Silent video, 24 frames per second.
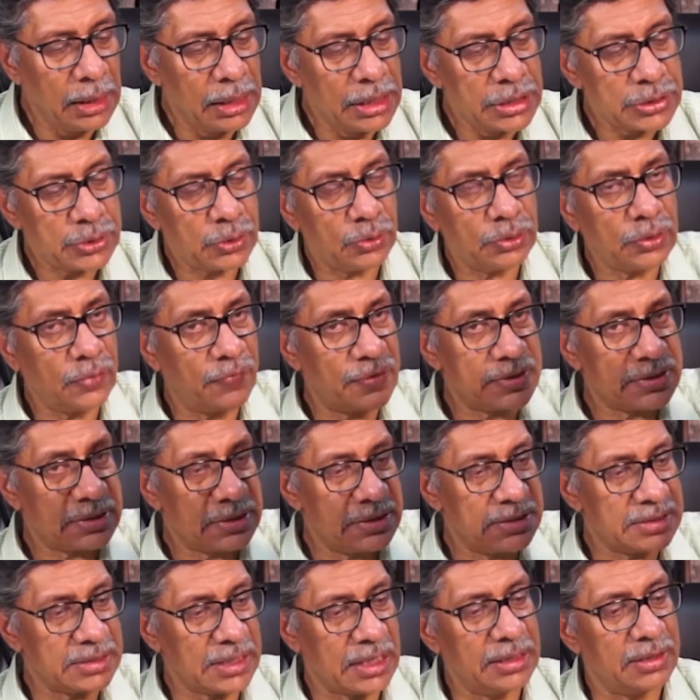So the western
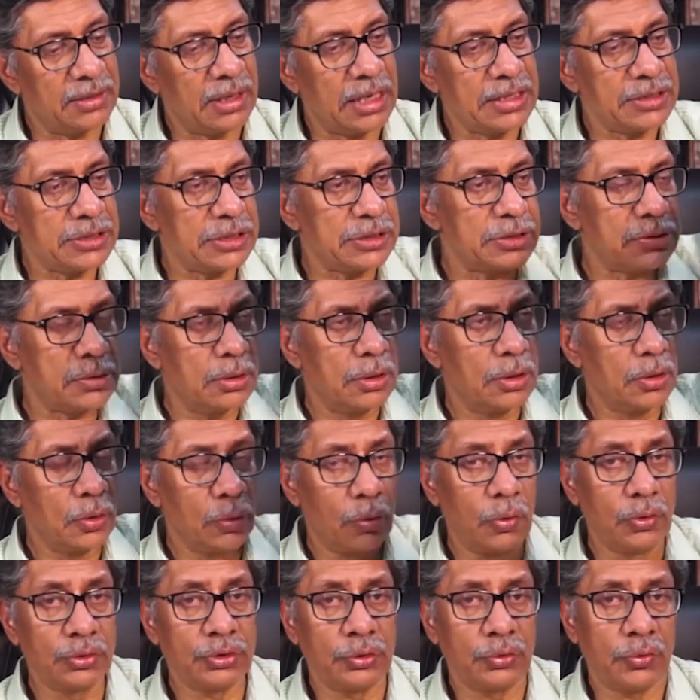side
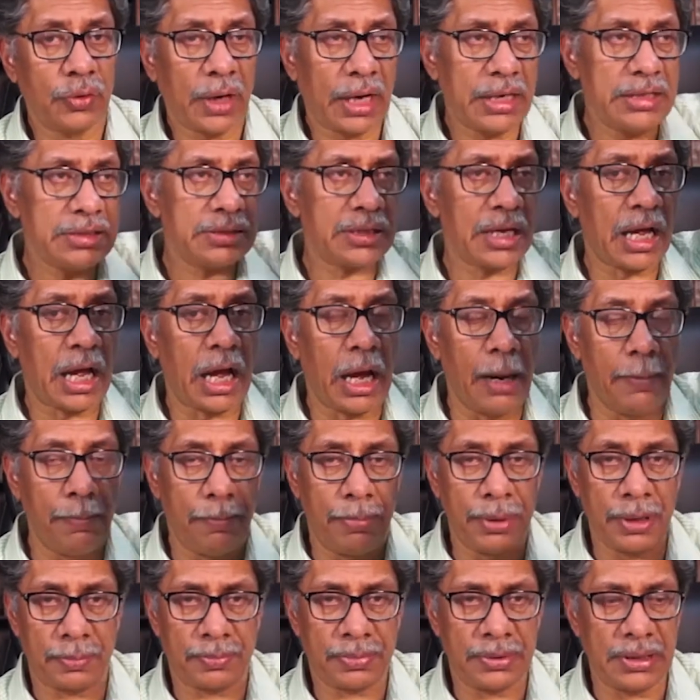goes on to rise
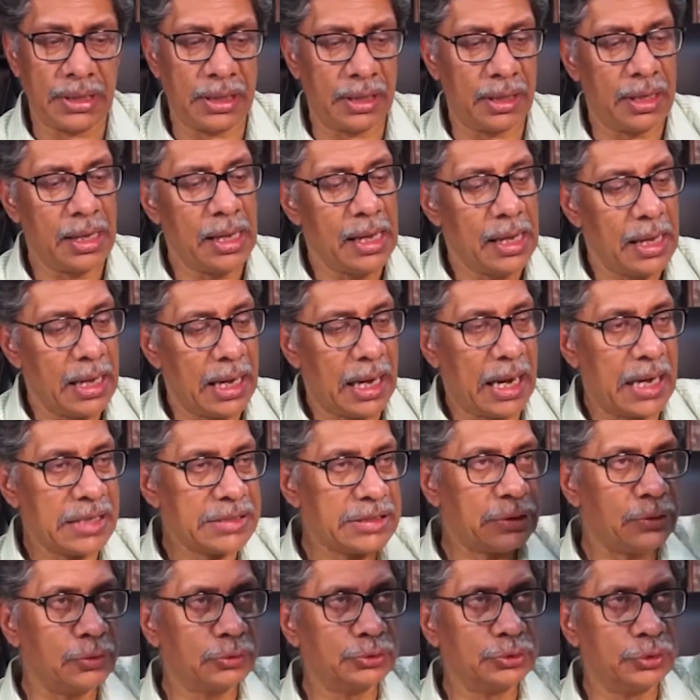abruptly. As
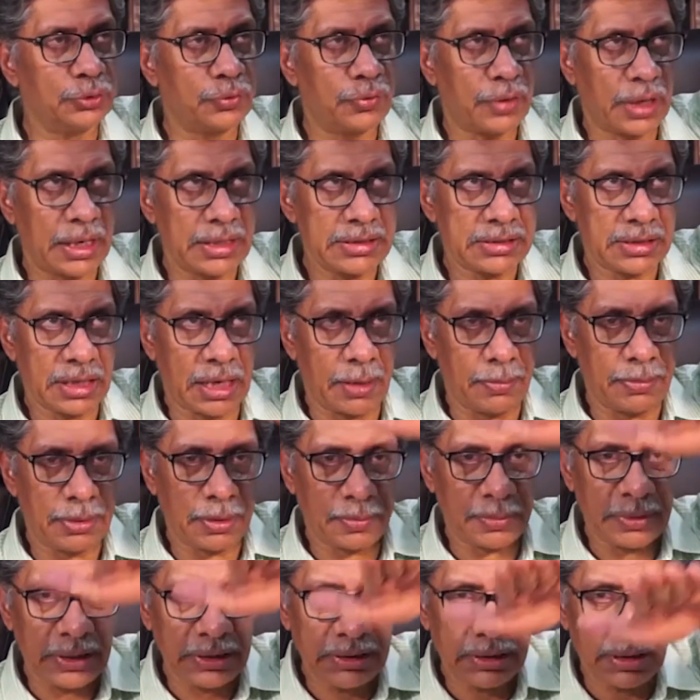it goes on to rise
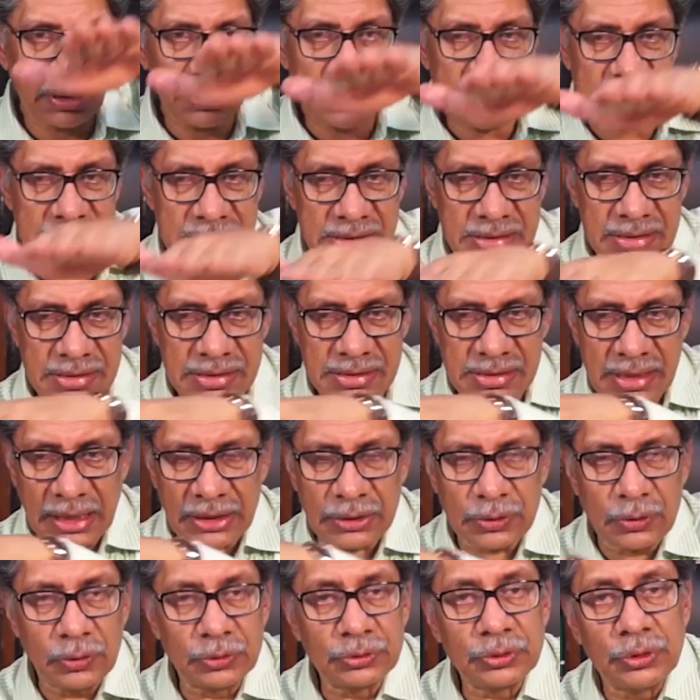abruptly, the eastern
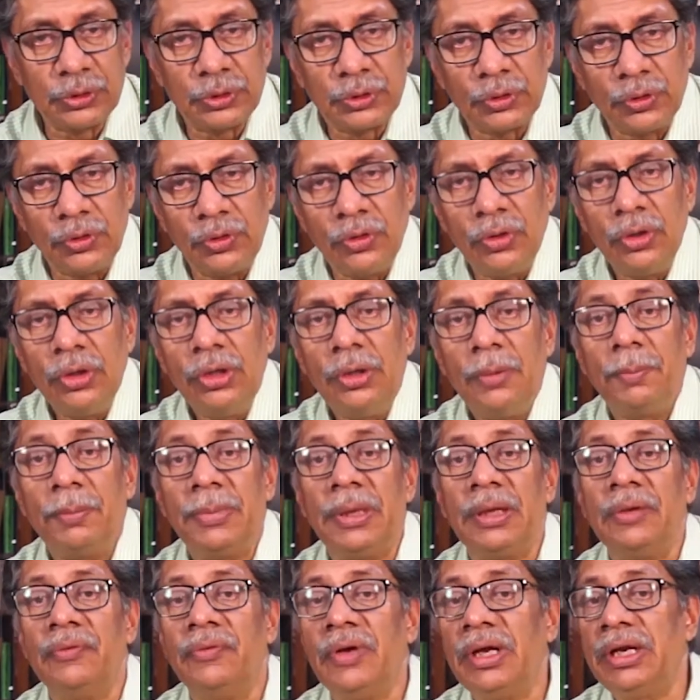side goes on to
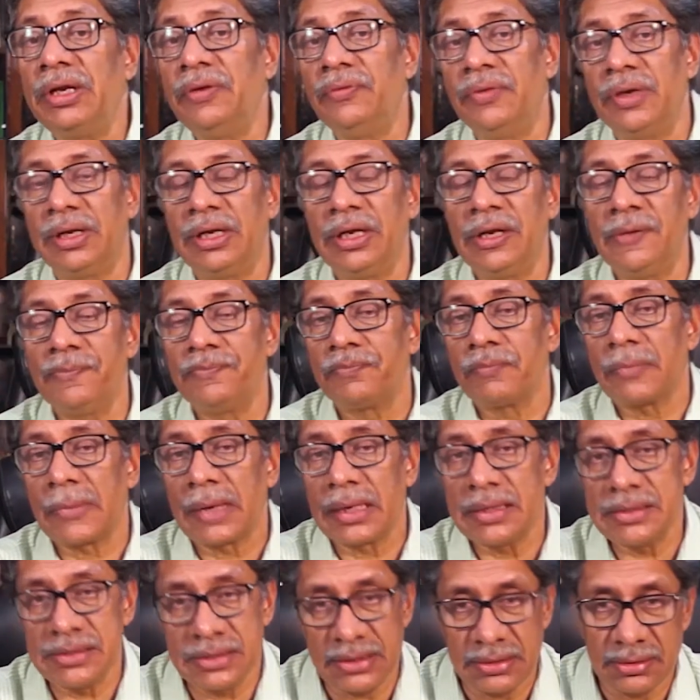be very, very
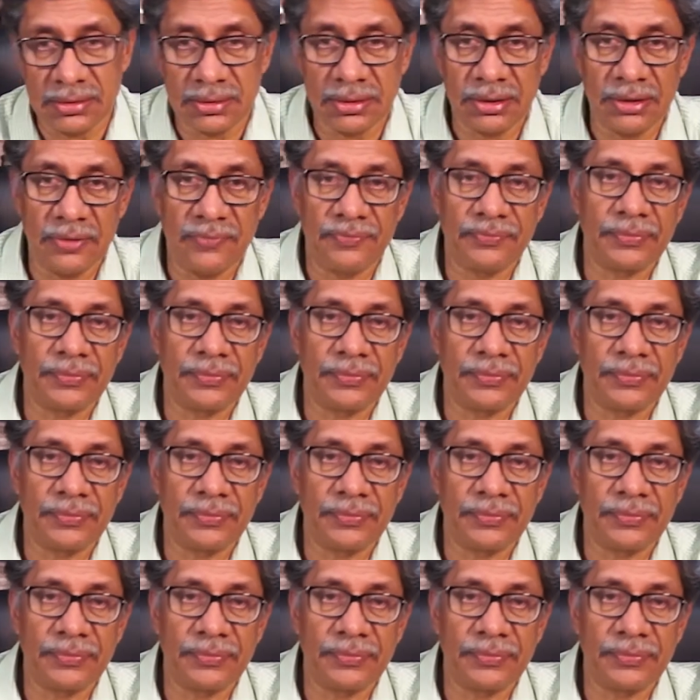gentle.